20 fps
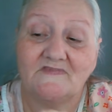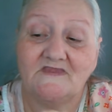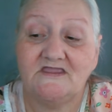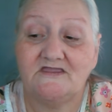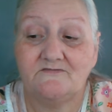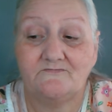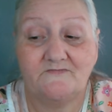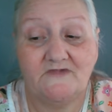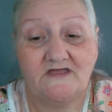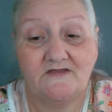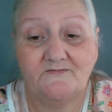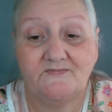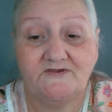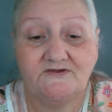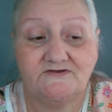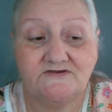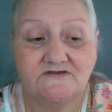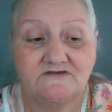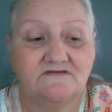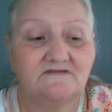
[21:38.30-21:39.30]
in my
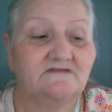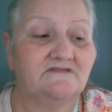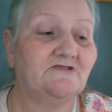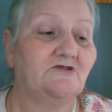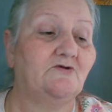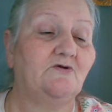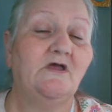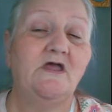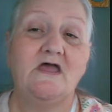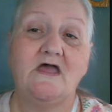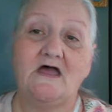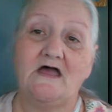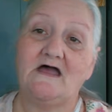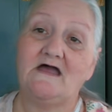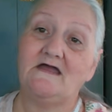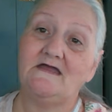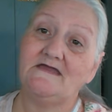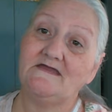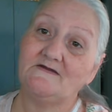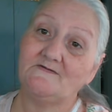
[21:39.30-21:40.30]
opinion. So
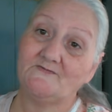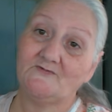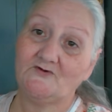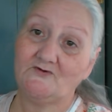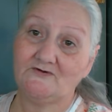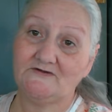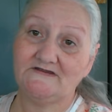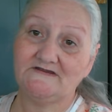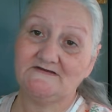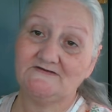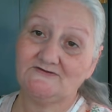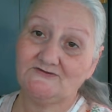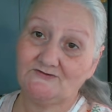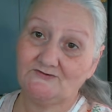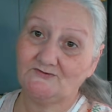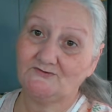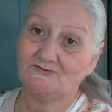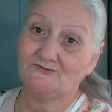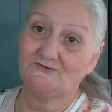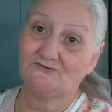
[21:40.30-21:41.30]
I am going
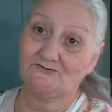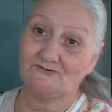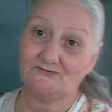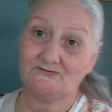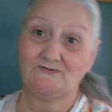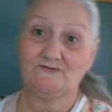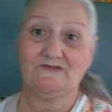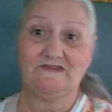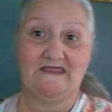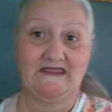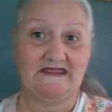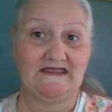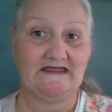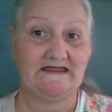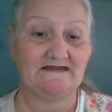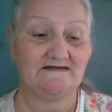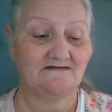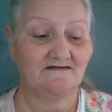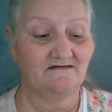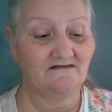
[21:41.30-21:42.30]
to do
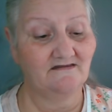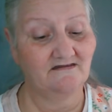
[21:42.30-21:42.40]
that.